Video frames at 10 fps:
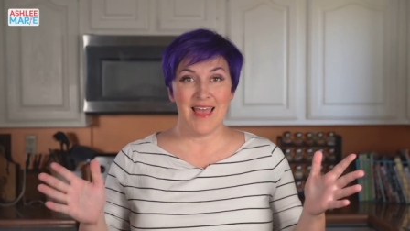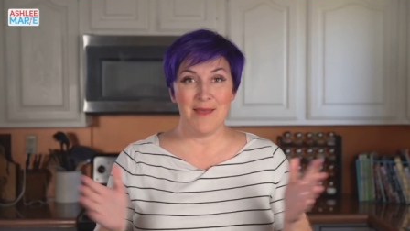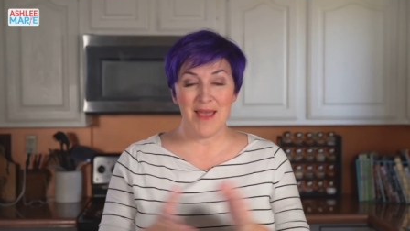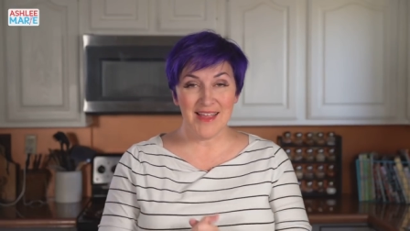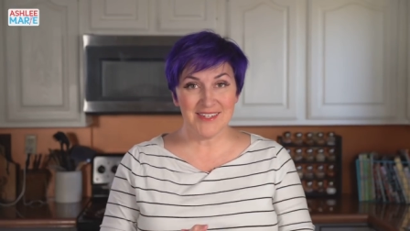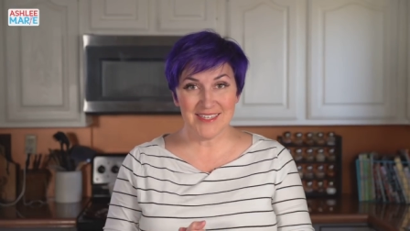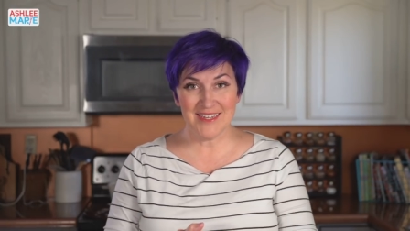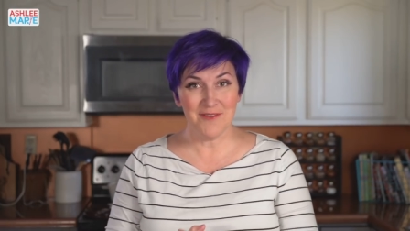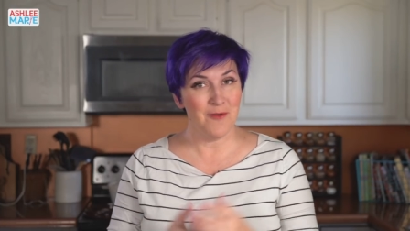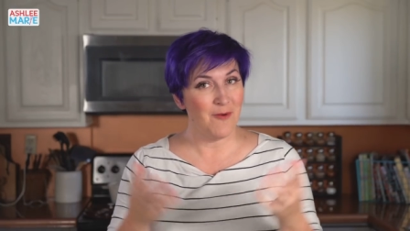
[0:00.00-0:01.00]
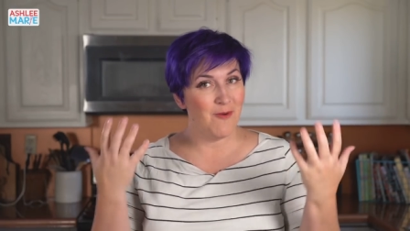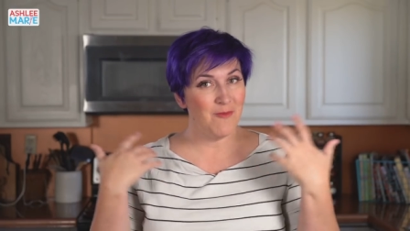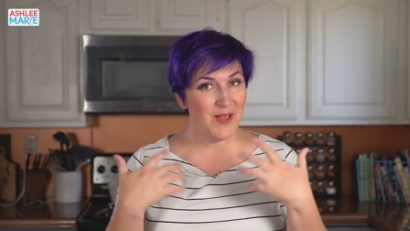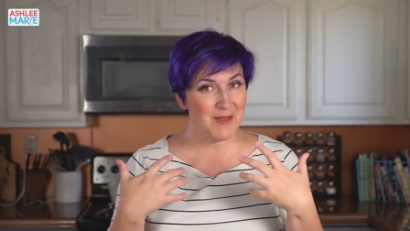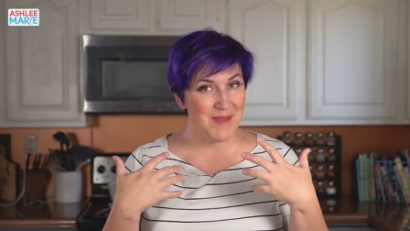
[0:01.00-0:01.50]
I'm Ashley,
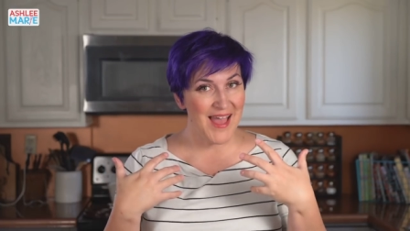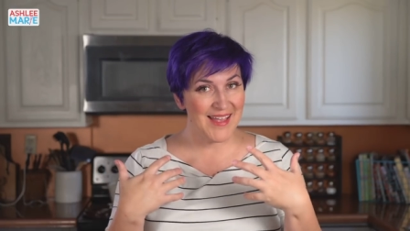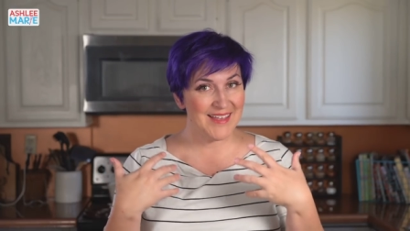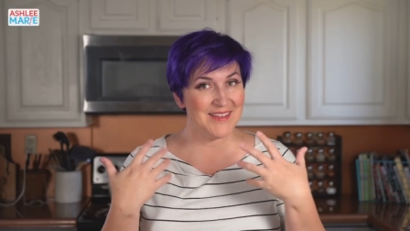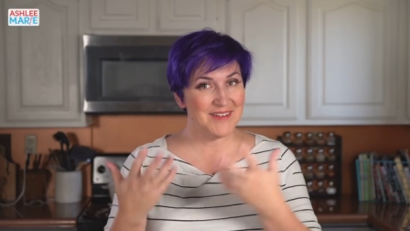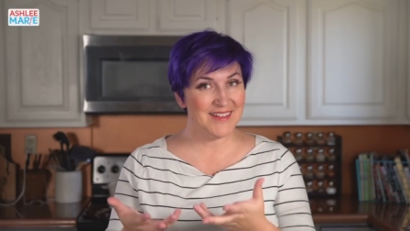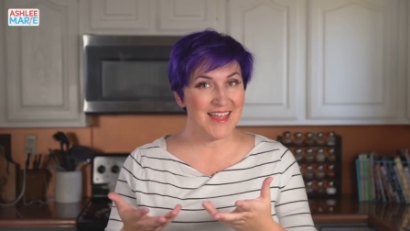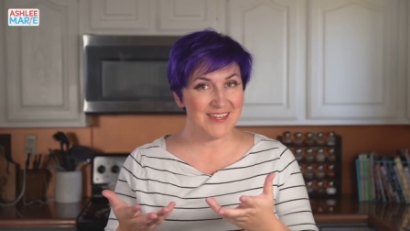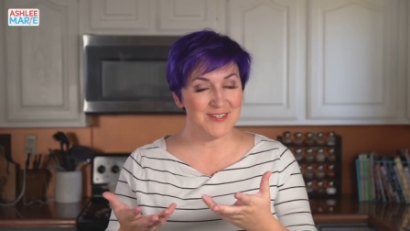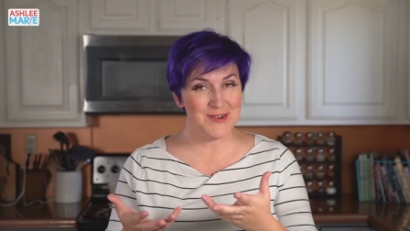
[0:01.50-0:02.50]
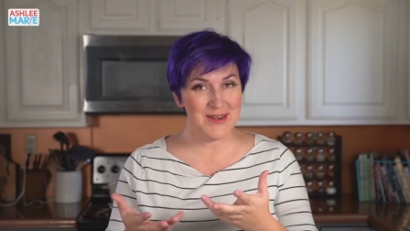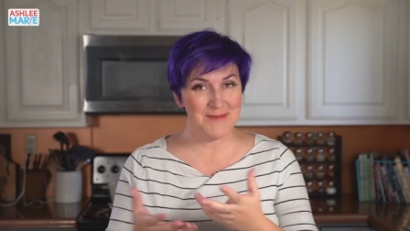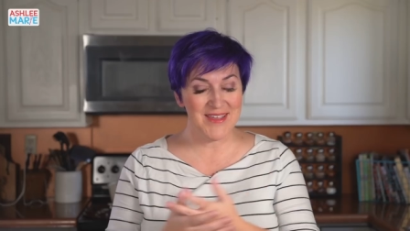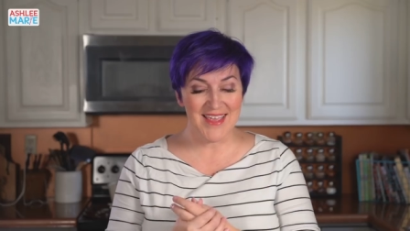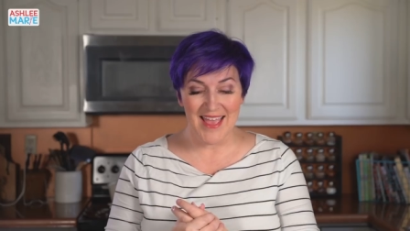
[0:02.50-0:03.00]
welcome back, glad you're joining
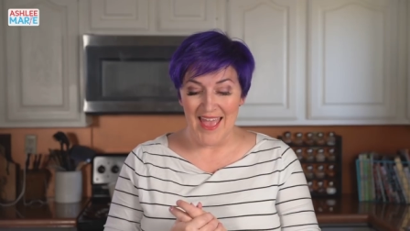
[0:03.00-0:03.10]
me.